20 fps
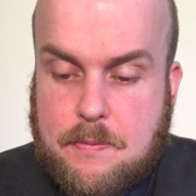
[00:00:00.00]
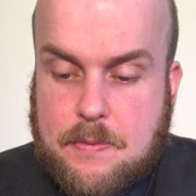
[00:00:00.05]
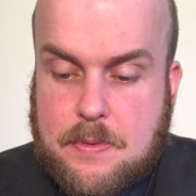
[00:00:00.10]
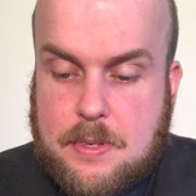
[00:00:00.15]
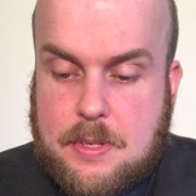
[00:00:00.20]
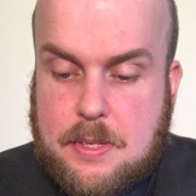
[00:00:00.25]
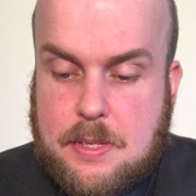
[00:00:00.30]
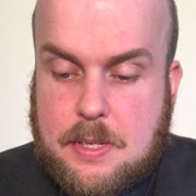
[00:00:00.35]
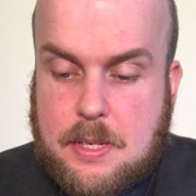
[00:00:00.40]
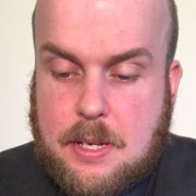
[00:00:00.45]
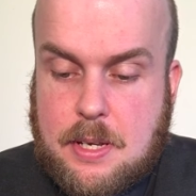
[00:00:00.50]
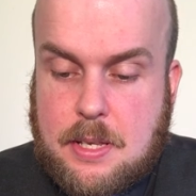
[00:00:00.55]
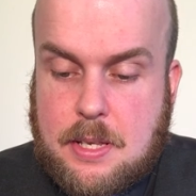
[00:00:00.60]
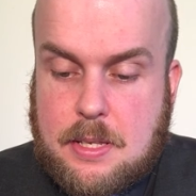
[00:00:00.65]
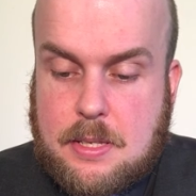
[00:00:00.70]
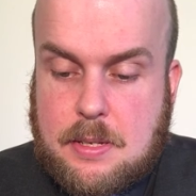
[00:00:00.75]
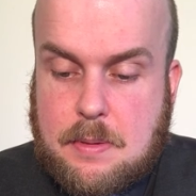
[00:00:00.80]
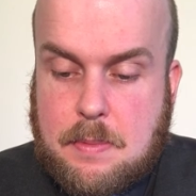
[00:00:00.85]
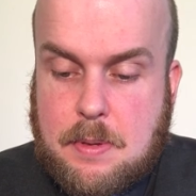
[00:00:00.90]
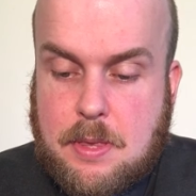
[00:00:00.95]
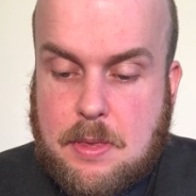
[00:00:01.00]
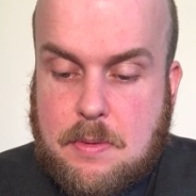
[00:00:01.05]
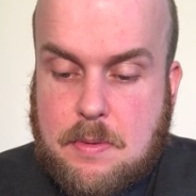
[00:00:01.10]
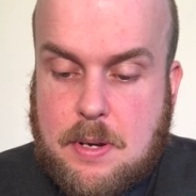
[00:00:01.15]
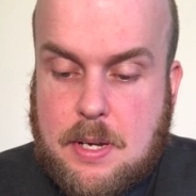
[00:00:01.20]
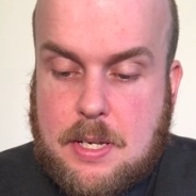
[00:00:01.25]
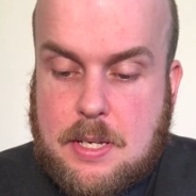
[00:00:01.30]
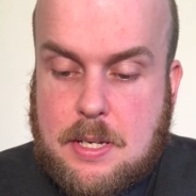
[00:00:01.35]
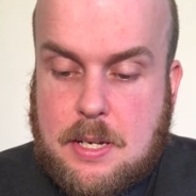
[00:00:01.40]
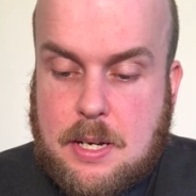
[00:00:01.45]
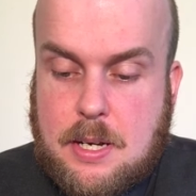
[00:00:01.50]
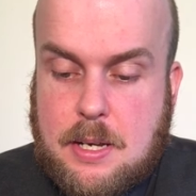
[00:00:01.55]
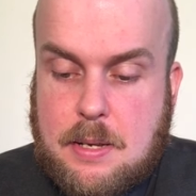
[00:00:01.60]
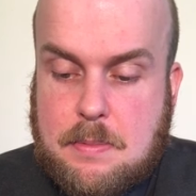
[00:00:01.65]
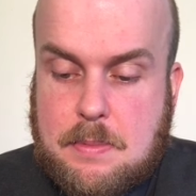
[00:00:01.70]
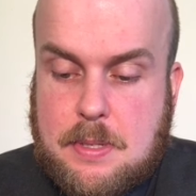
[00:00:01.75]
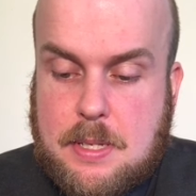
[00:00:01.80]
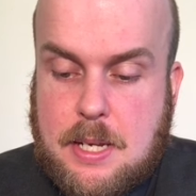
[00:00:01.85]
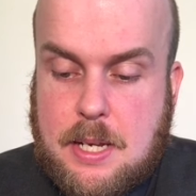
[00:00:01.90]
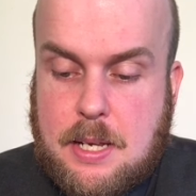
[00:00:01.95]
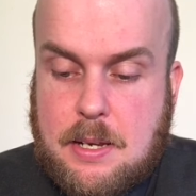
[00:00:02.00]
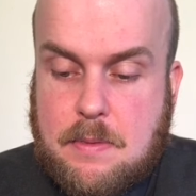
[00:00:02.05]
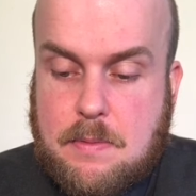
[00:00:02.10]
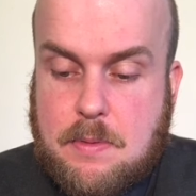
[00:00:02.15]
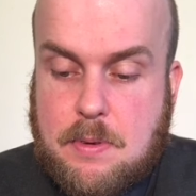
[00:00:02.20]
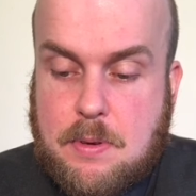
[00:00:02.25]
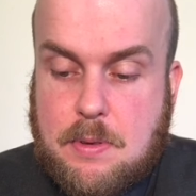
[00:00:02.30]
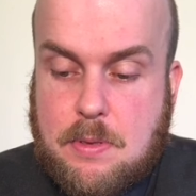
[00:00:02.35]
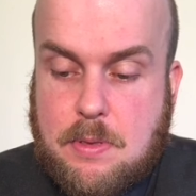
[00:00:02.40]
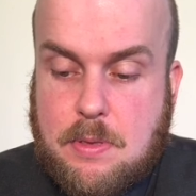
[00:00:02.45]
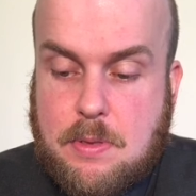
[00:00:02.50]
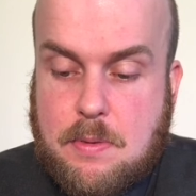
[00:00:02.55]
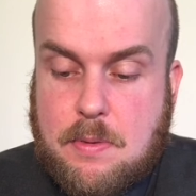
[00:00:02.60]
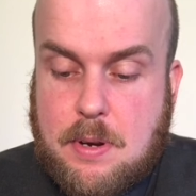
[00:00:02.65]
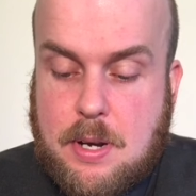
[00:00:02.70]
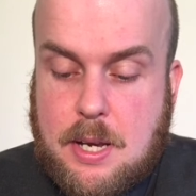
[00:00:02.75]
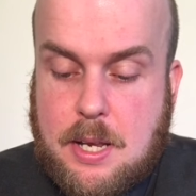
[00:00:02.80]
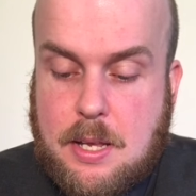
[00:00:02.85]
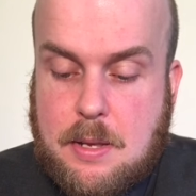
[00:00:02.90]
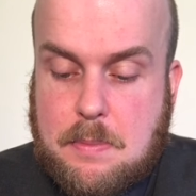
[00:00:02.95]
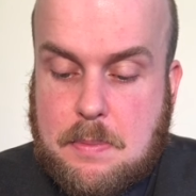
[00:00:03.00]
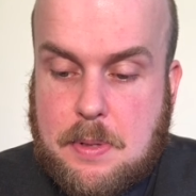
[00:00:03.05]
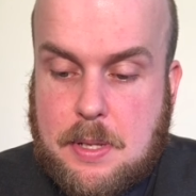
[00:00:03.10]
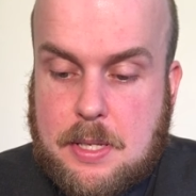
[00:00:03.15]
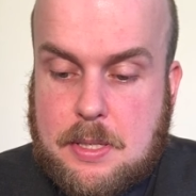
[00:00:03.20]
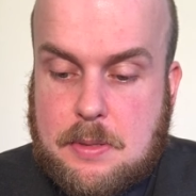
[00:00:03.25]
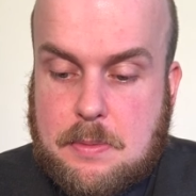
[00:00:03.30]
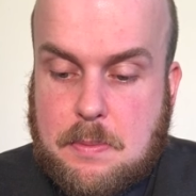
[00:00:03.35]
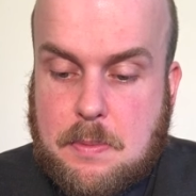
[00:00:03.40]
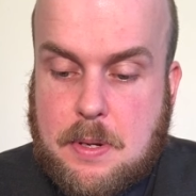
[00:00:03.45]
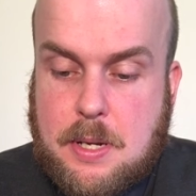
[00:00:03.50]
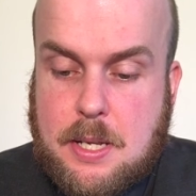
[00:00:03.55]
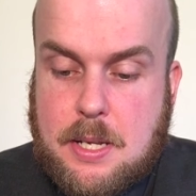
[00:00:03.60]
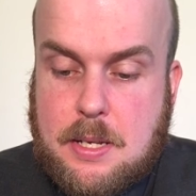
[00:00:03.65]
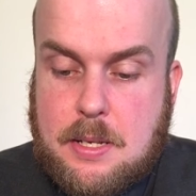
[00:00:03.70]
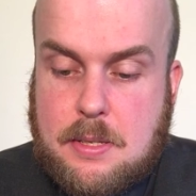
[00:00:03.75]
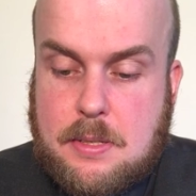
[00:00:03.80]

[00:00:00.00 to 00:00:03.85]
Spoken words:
So that's going to be 3 times negative root 3 plus 1.